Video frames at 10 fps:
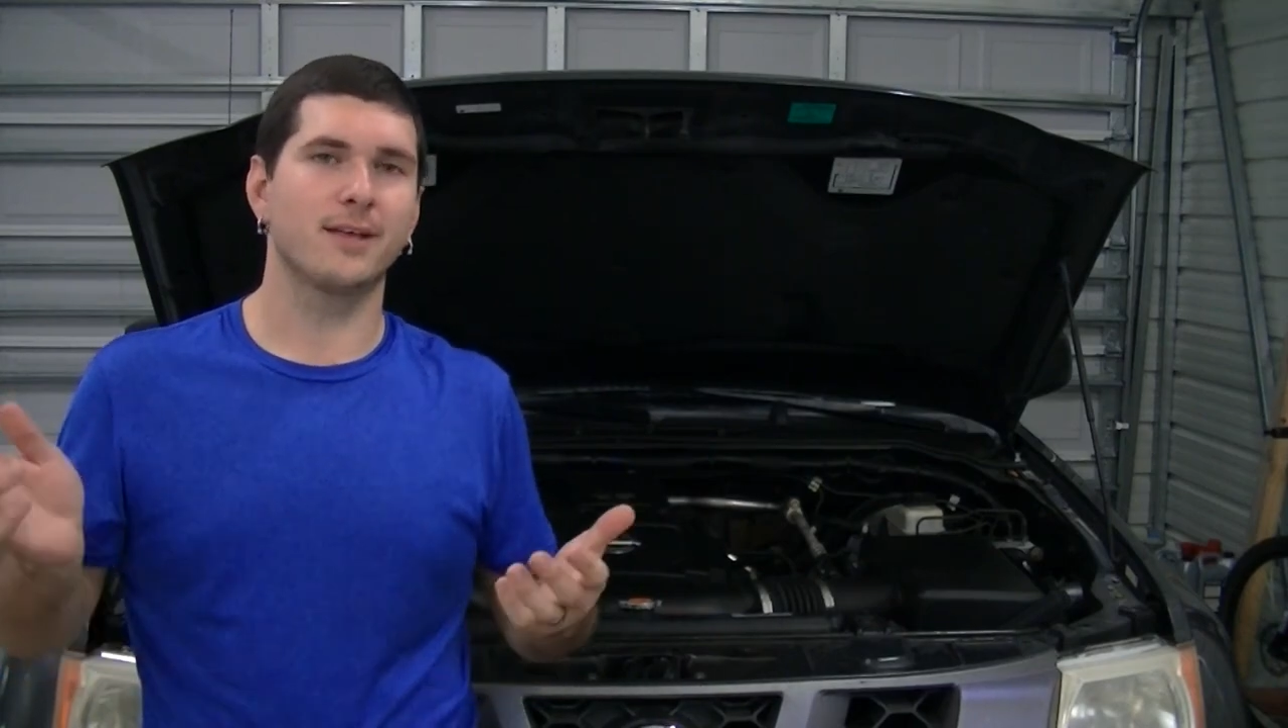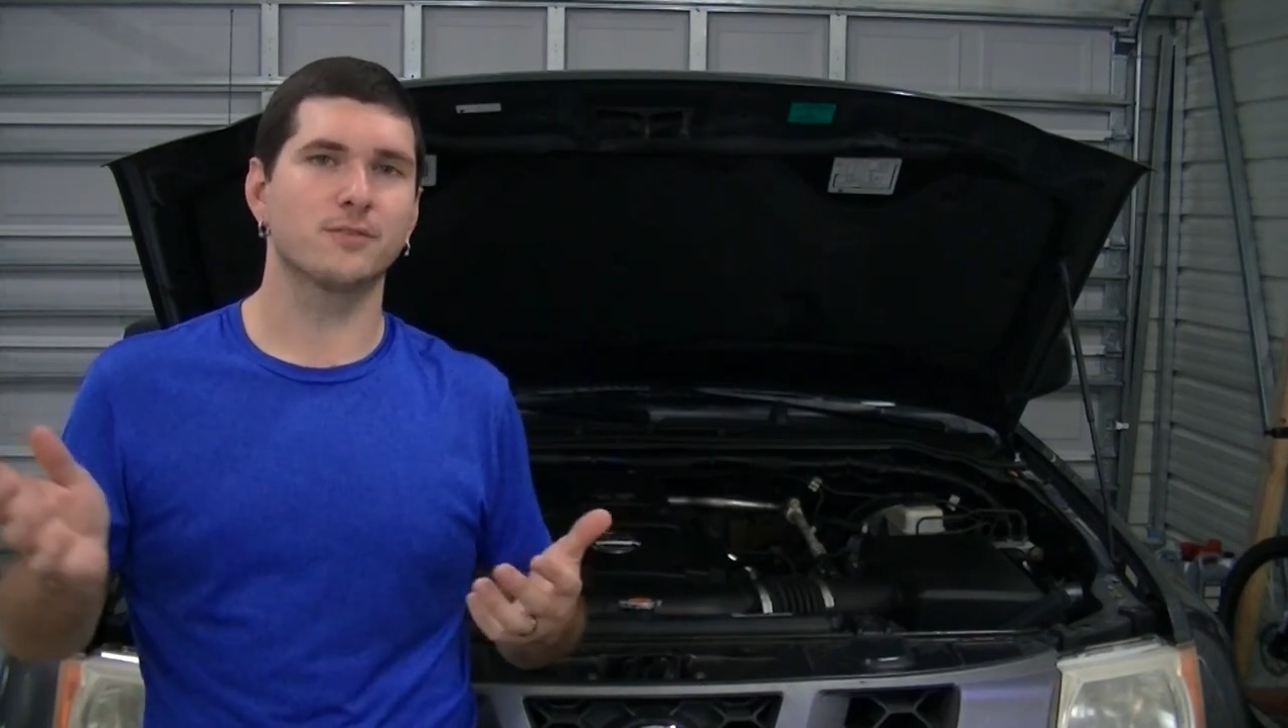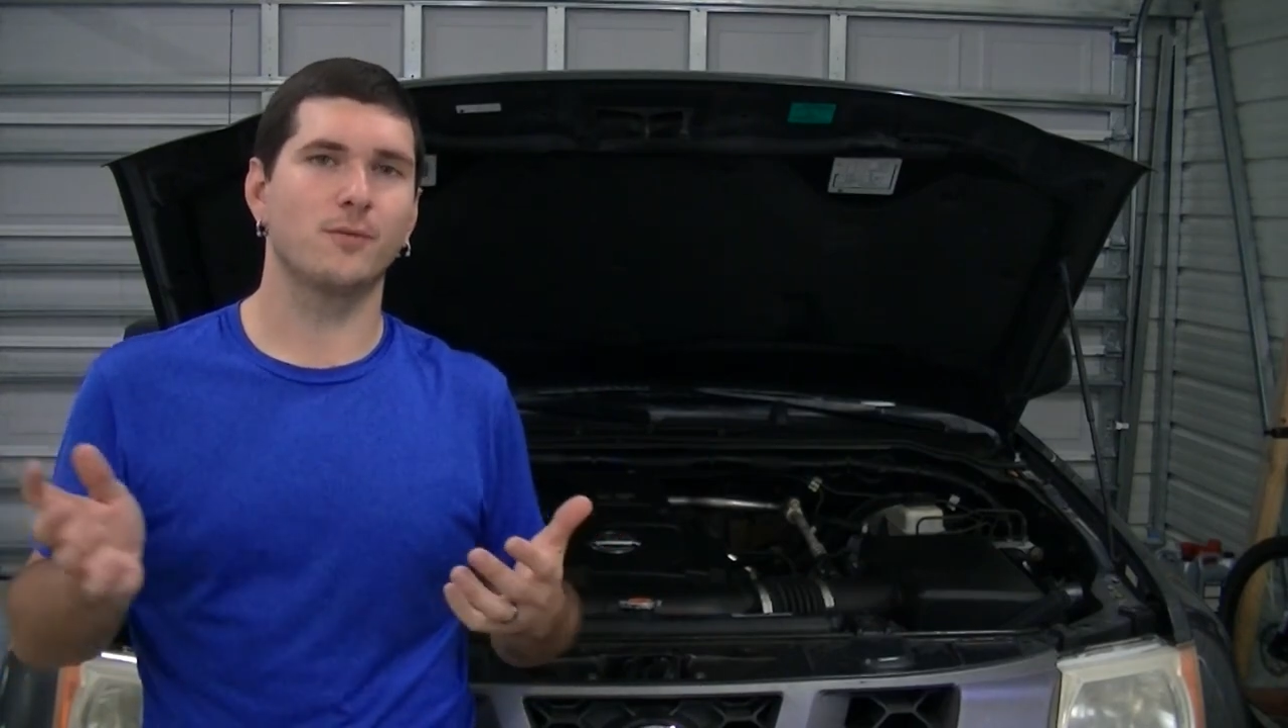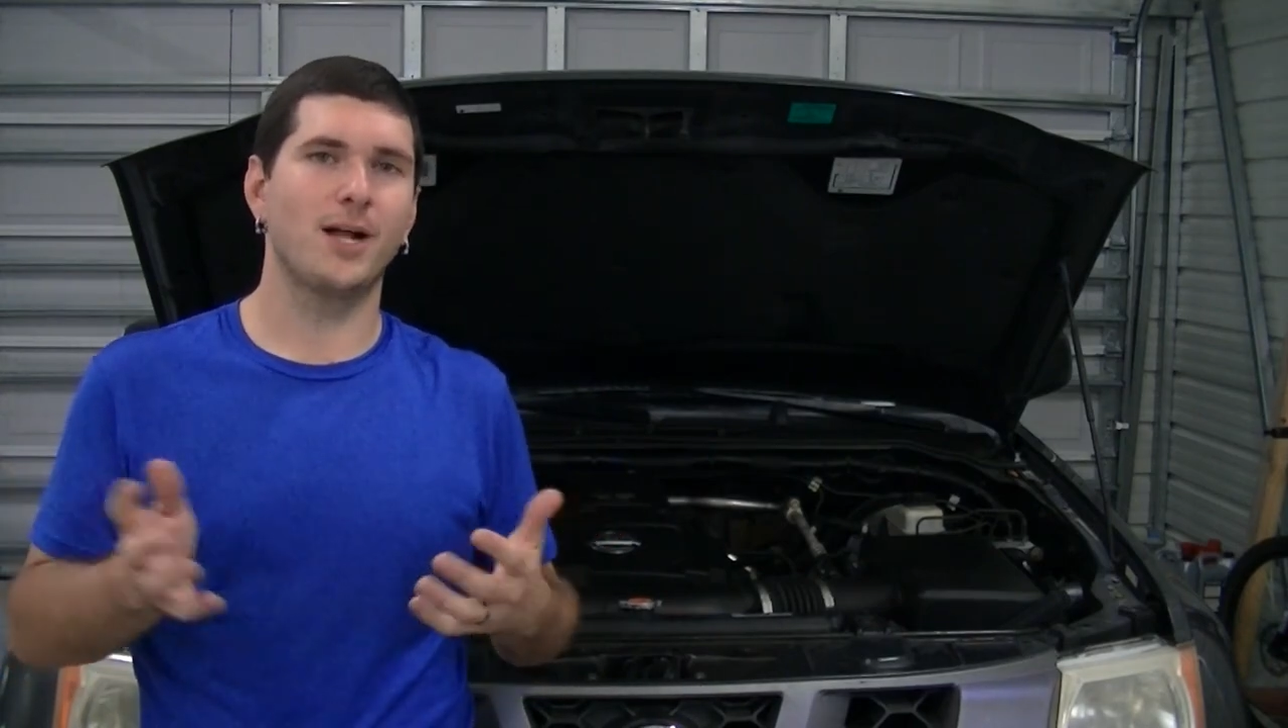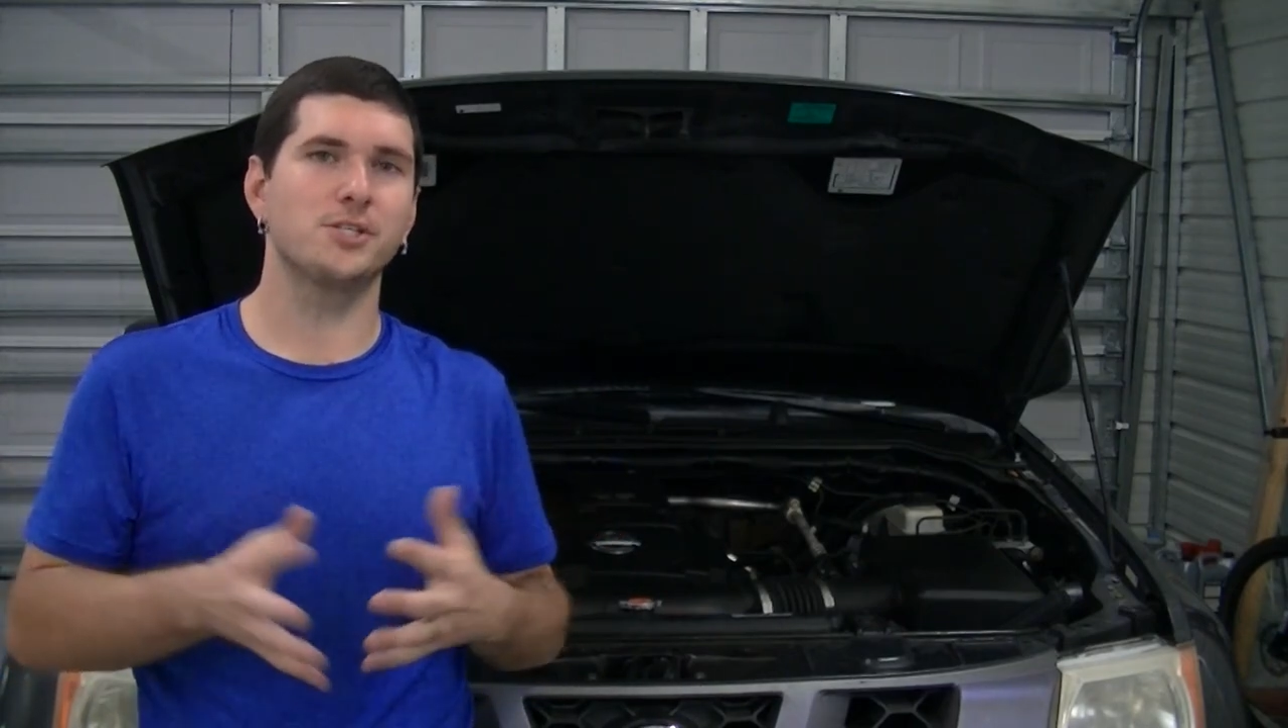
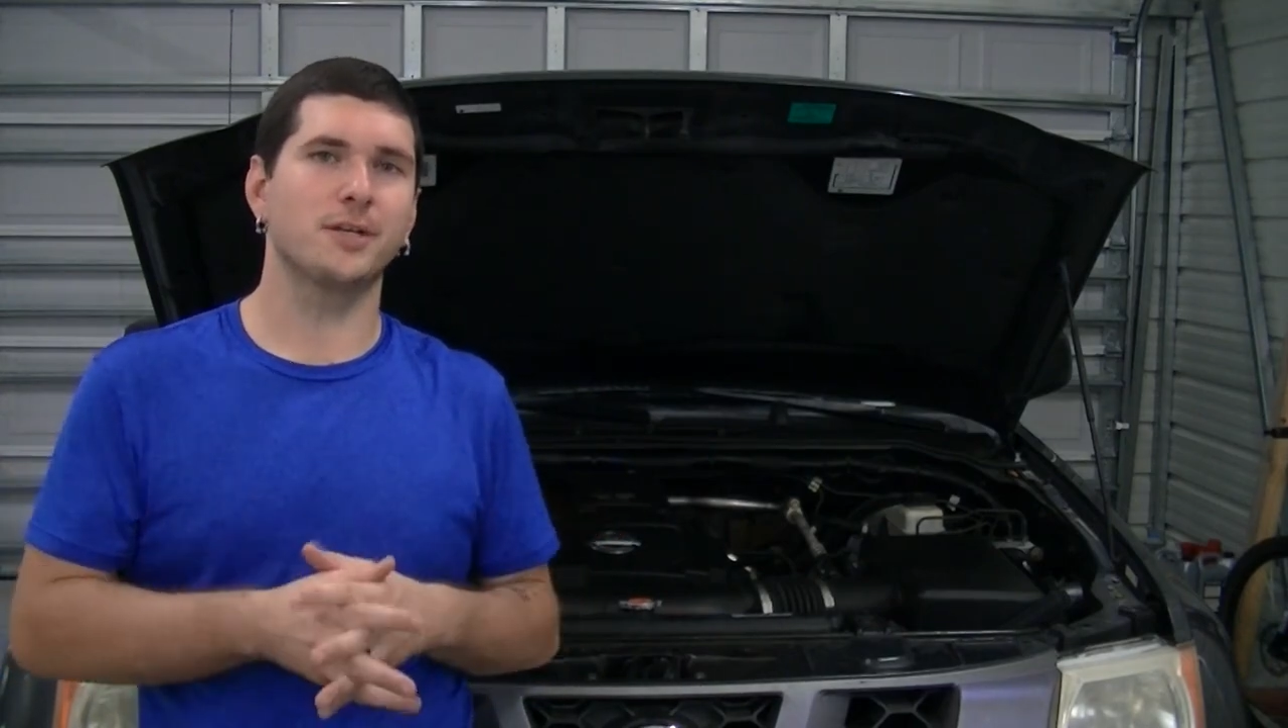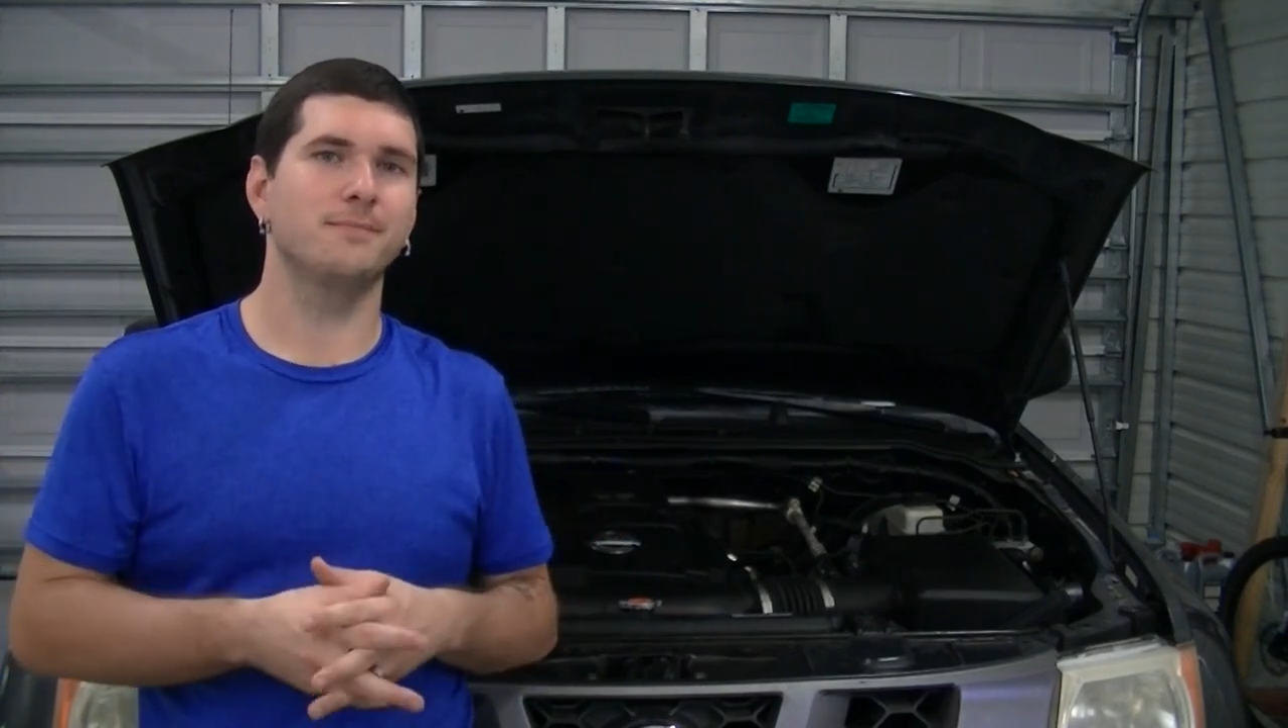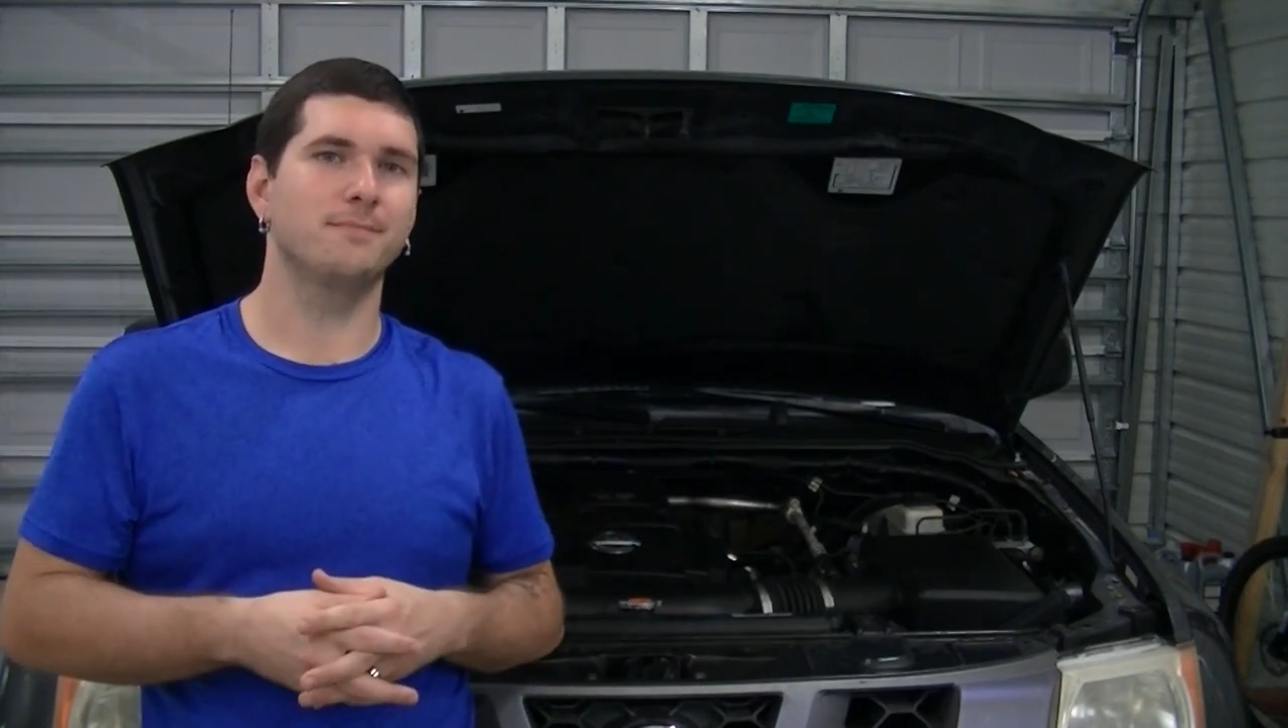thanks for watching.